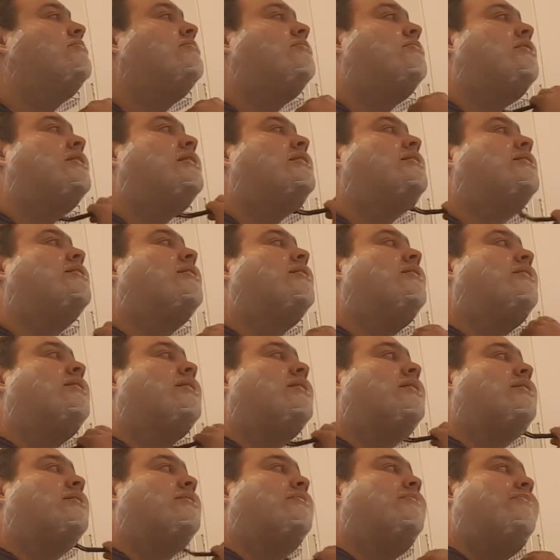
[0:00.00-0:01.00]
where it's
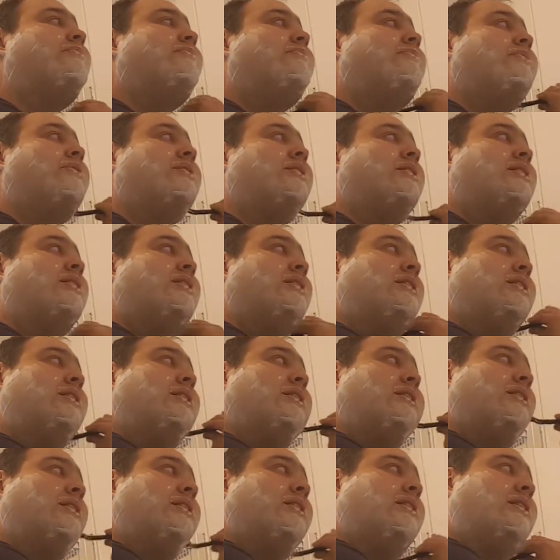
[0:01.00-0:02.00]
going.
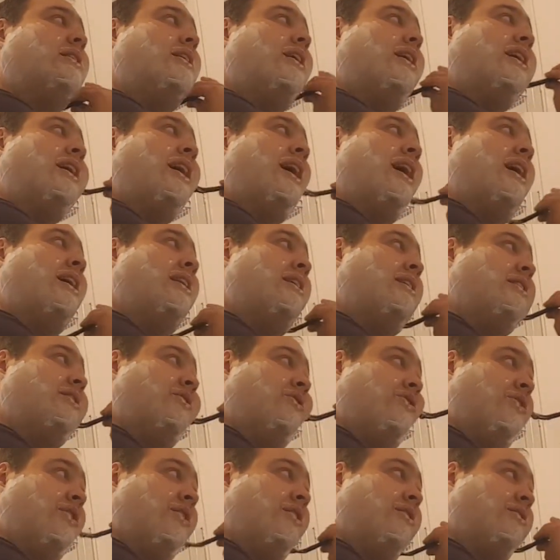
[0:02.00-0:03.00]
Again,
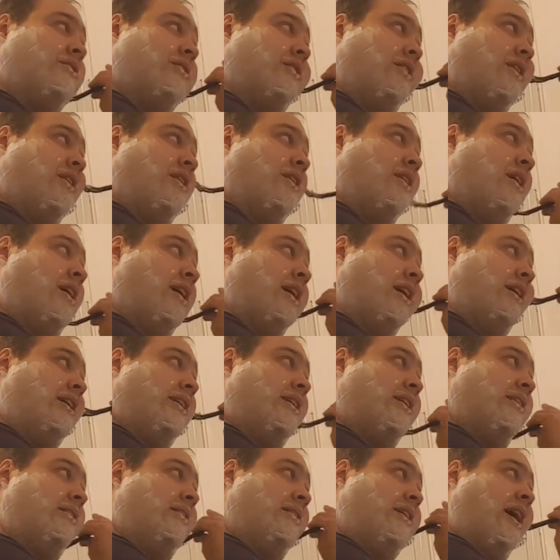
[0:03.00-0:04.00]
this feels a lot
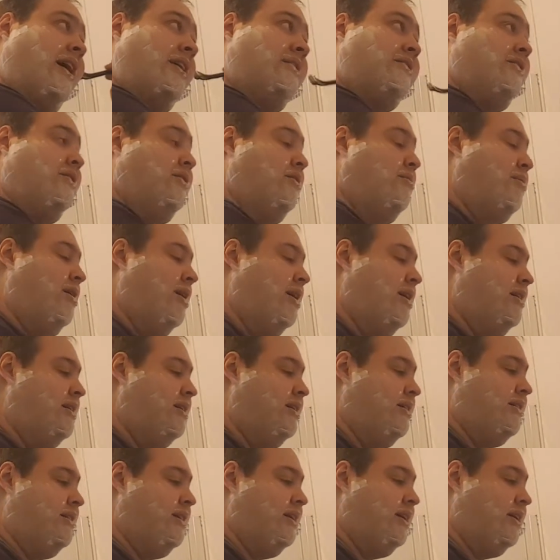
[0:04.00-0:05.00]
like that
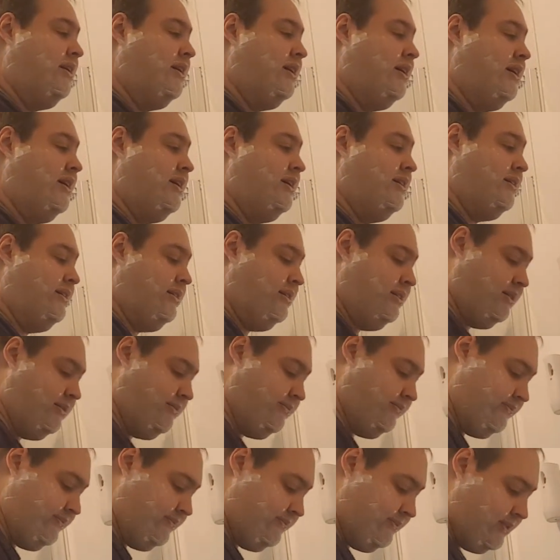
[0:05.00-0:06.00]
2-blader thing I had.
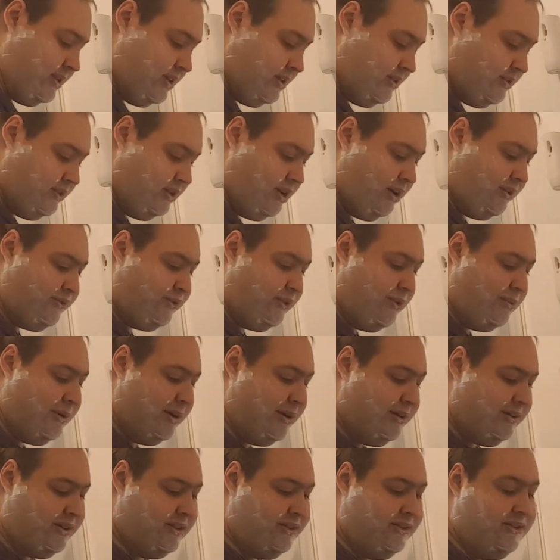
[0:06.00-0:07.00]
Not from
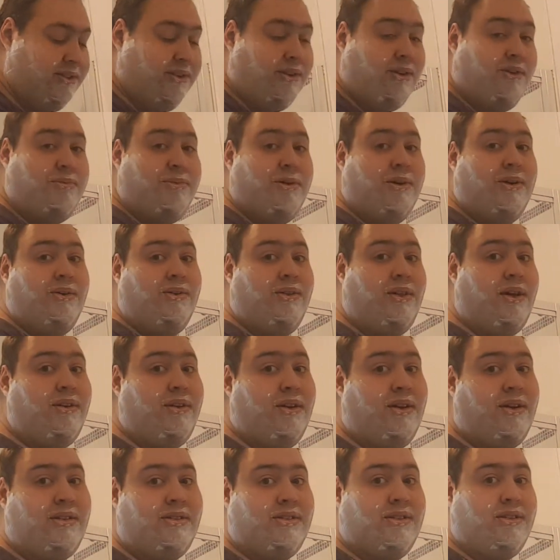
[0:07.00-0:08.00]
Wilkinson sword, but although
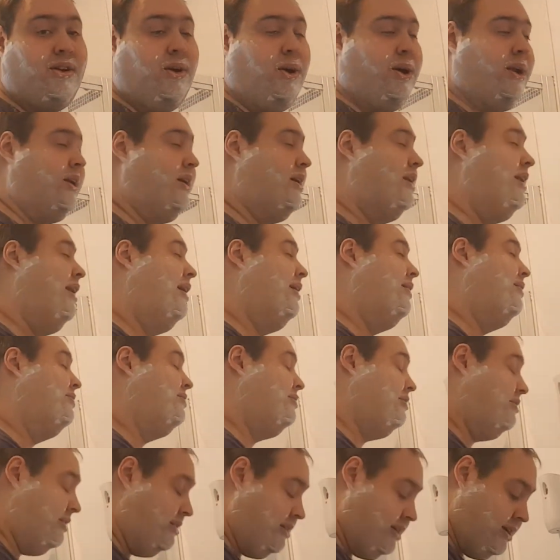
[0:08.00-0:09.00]
it's quite close.